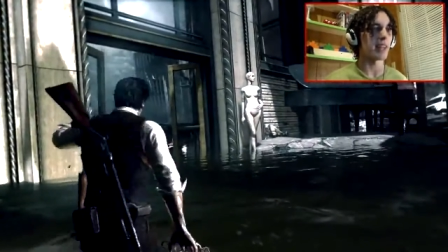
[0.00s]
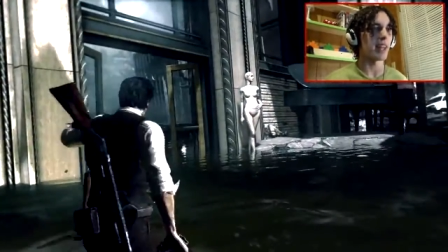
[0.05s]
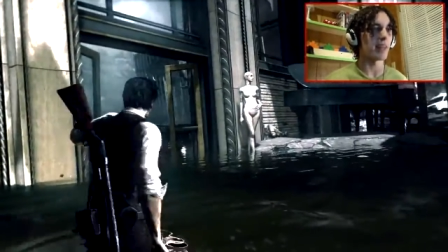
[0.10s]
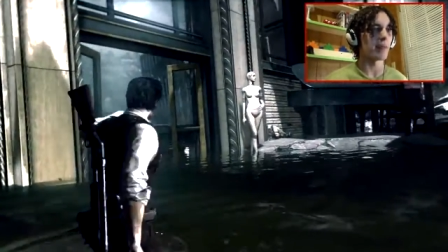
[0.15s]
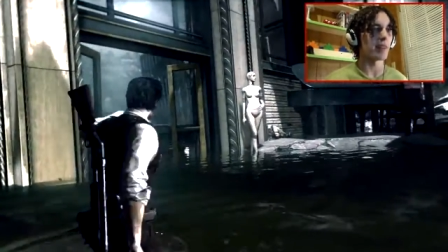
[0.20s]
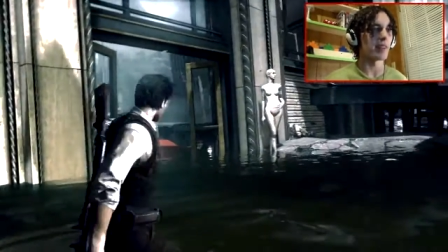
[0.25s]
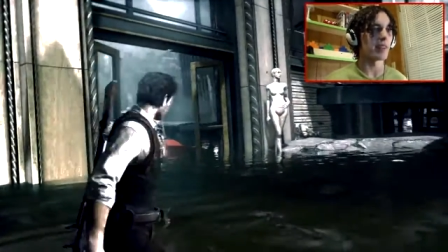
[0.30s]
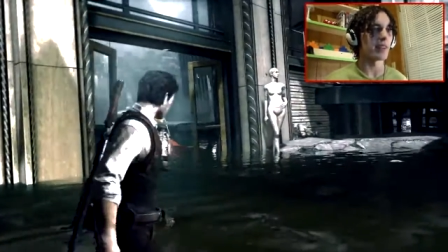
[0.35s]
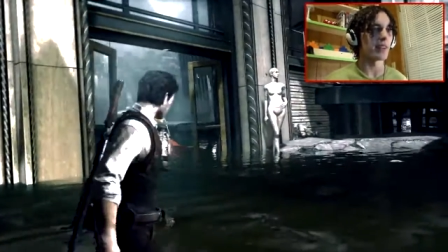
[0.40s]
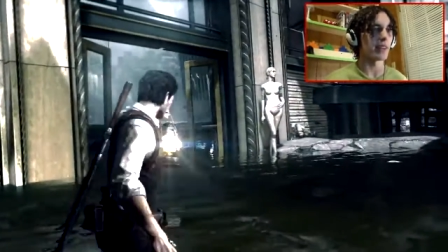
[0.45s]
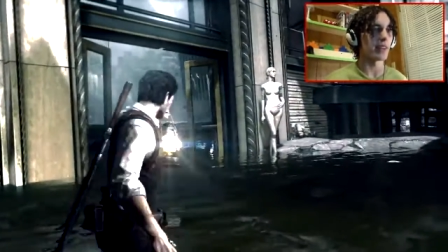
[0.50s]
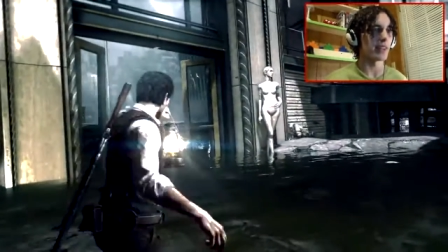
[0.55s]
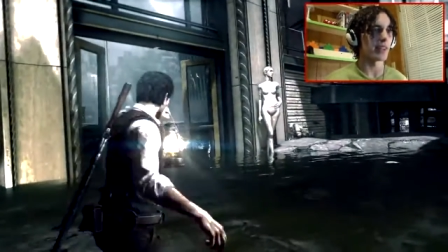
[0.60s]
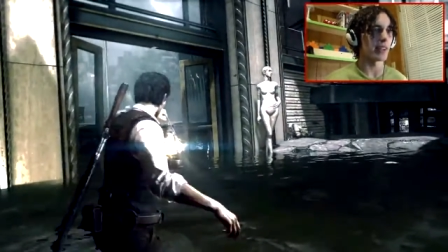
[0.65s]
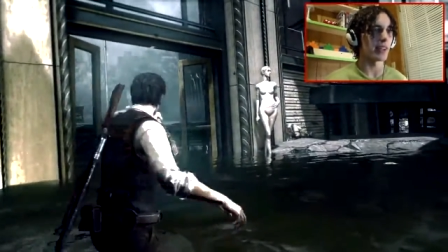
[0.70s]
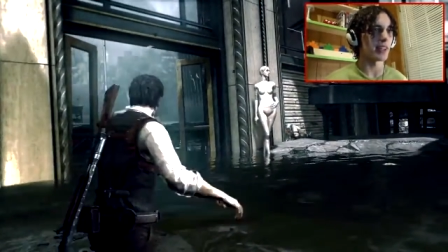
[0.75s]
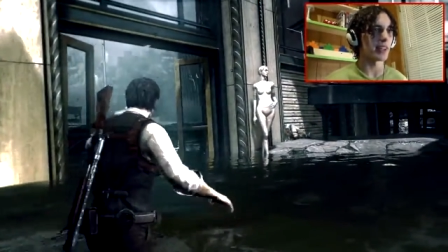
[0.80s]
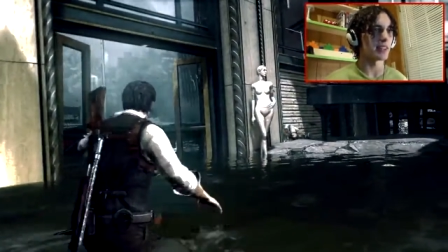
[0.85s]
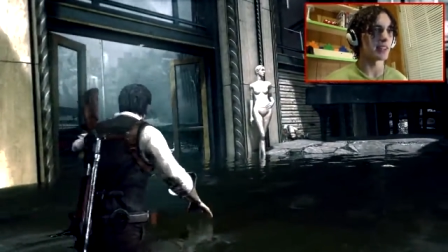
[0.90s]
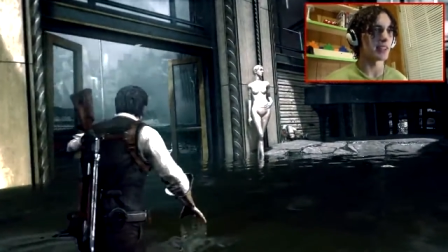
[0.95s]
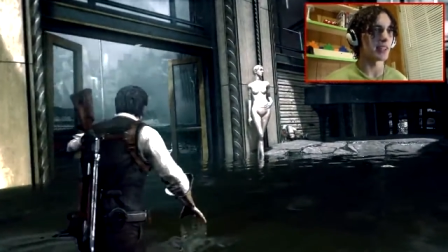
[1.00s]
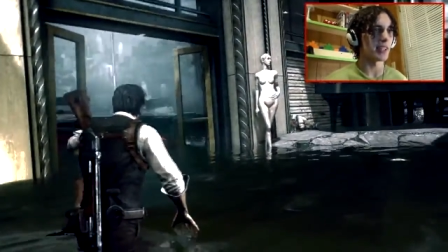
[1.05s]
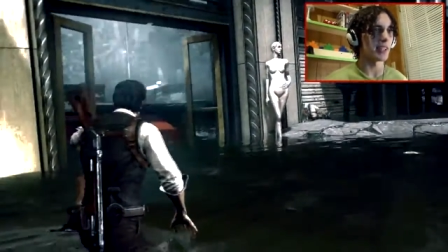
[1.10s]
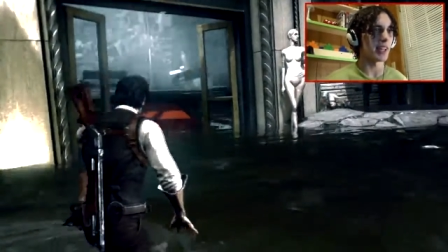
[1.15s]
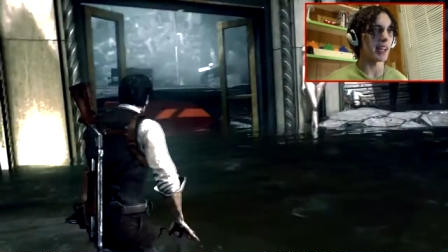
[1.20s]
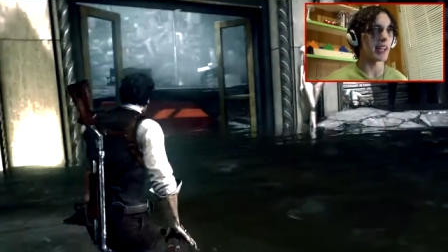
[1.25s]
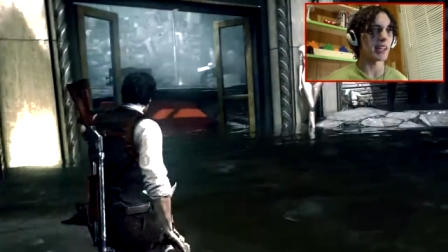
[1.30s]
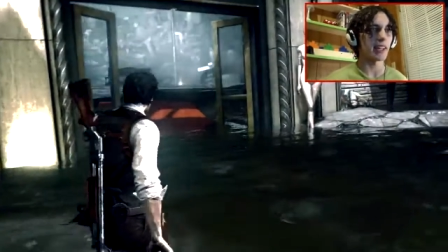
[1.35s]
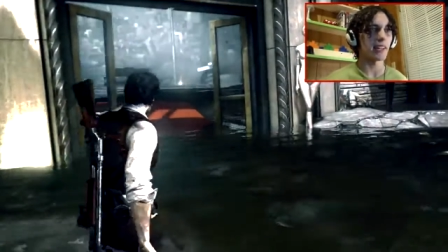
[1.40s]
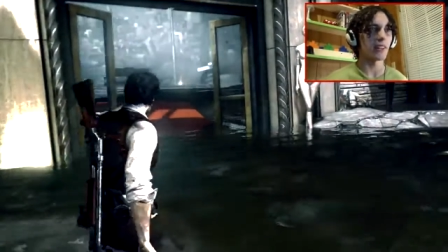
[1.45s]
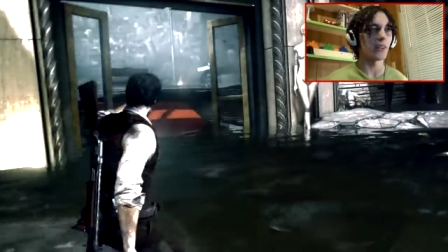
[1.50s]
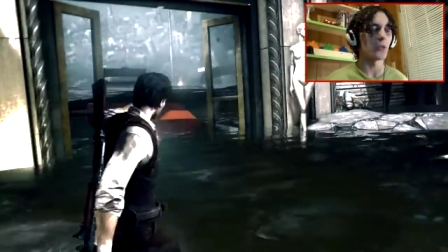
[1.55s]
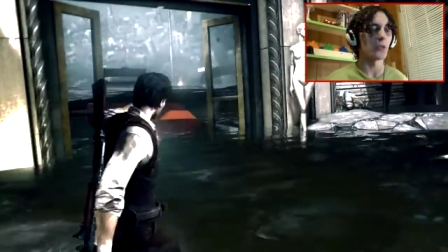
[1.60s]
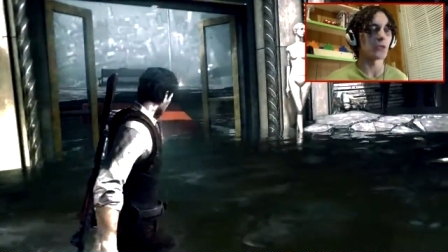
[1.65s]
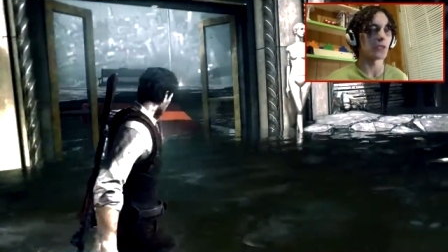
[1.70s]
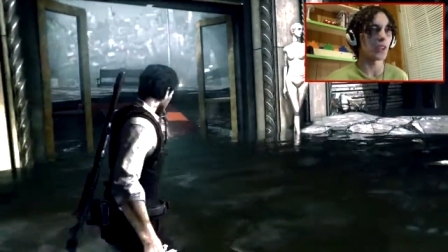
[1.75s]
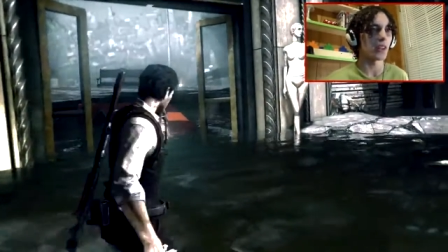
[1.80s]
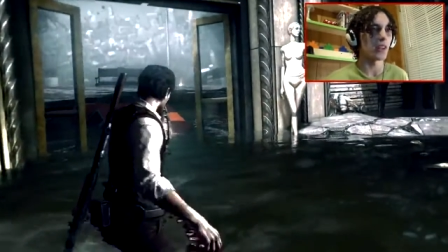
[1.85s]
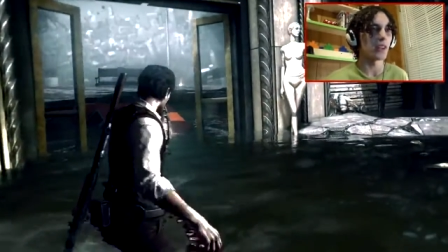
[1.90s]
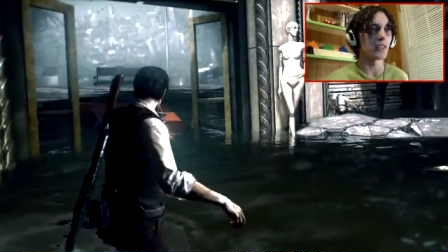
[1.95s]
cam in during the cutscene. I didn't know it
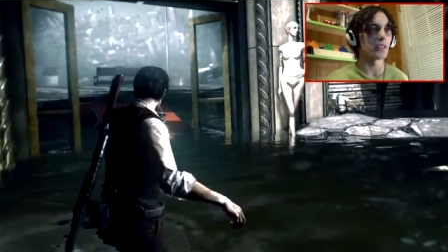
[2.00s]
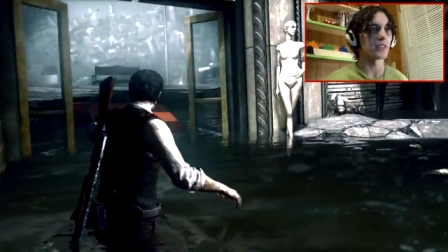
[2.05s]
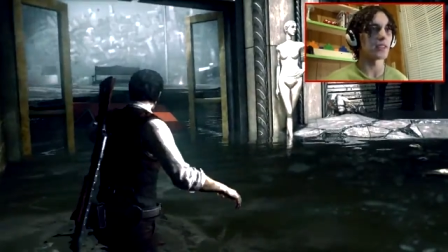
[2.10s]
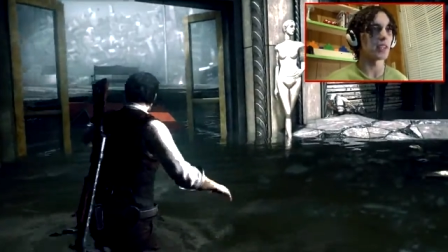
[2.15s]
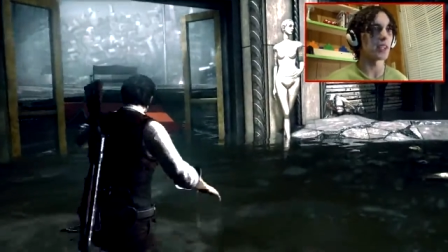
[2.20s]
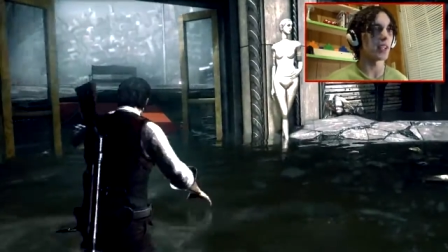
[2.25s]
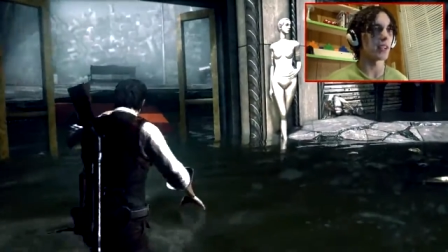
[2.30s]
was a cutscene